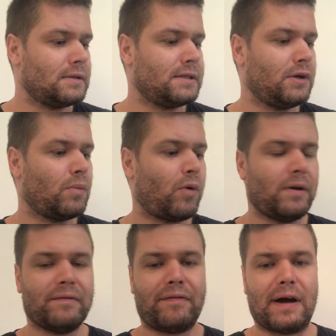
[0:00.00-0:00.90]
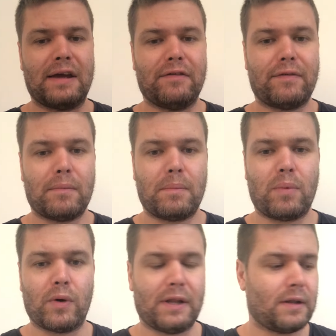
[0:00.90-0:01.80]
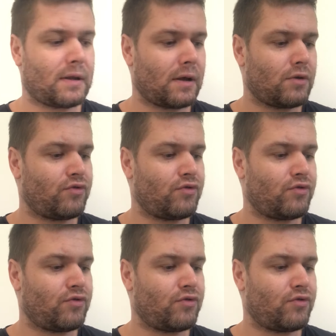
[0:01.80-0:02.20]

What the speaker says: 0.5 point